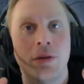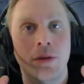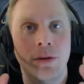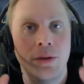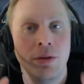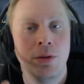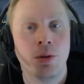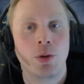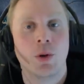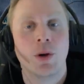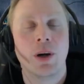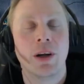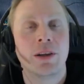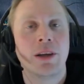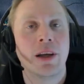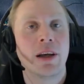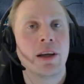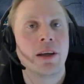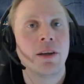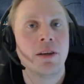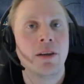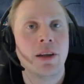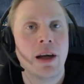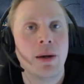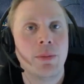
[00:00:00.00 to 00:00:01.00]
your
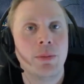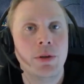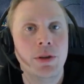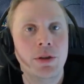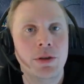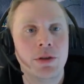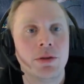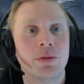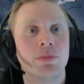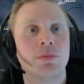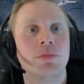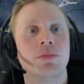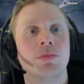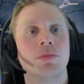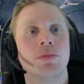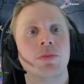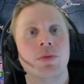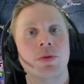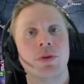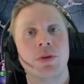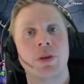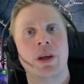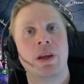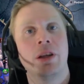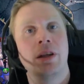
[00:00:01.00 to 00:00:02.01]
attacking damage.
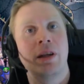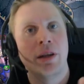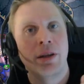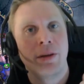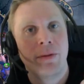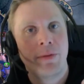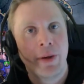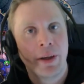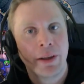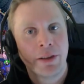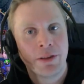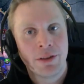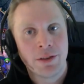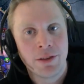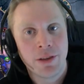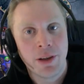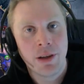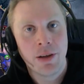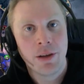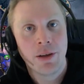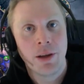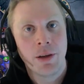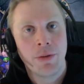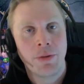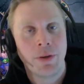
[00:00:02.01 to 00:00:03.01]
It can
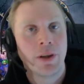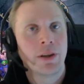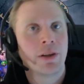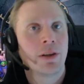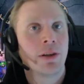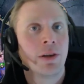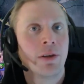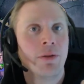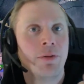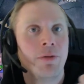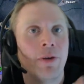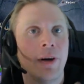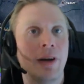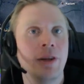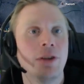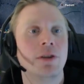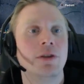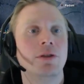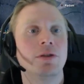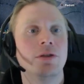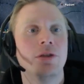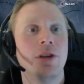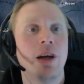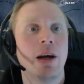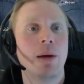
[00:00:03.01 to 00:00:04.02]
affect the
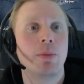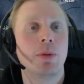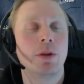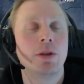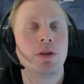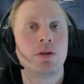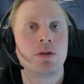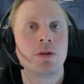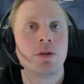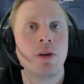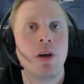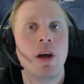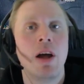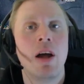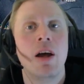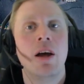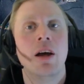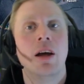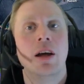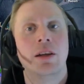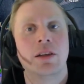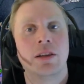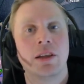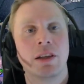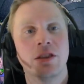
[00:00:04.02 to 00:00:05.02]
defender's damage.
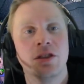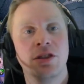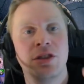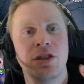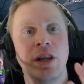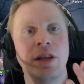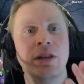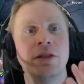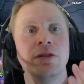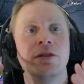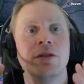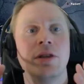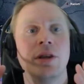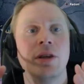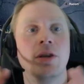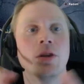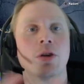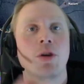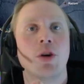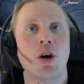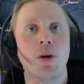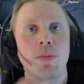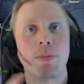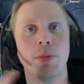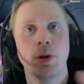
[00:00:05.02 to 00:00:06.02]
It can change the
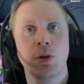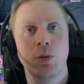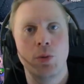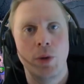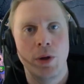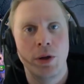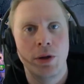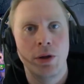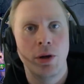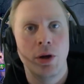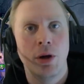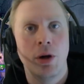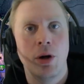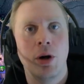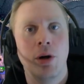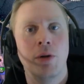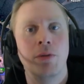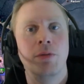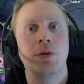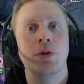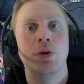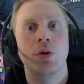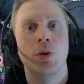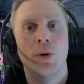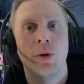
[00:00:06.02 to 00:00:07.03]
combat width
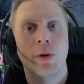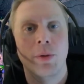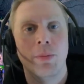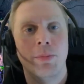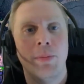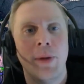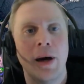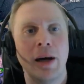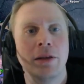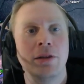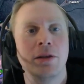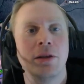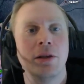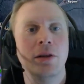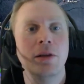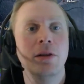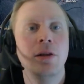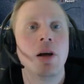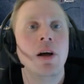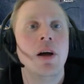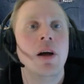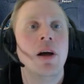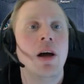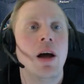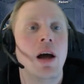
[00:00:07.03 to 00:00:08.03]
of your
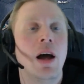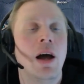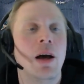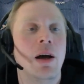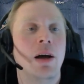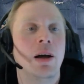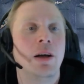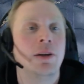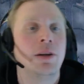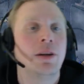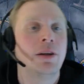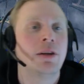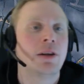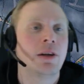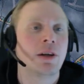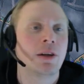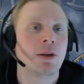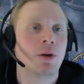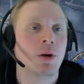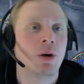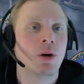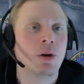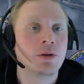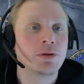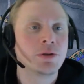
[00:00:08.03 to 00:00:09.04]
battle, and it can
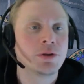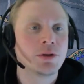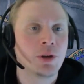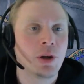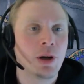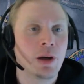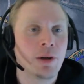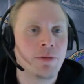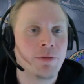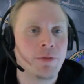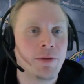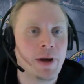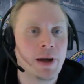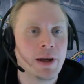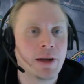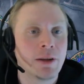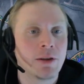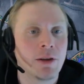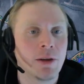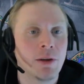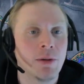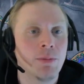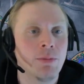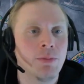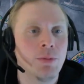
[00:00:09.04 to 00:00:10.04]
also
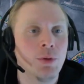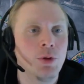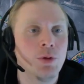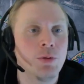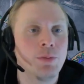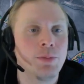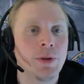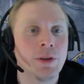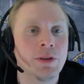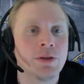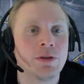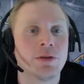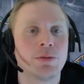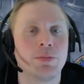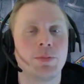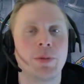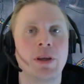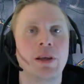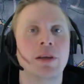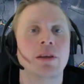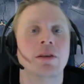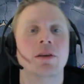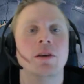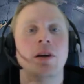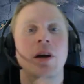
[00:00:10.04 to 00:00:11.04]
affect movement
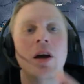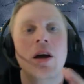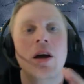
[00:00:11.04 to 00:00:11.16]
speed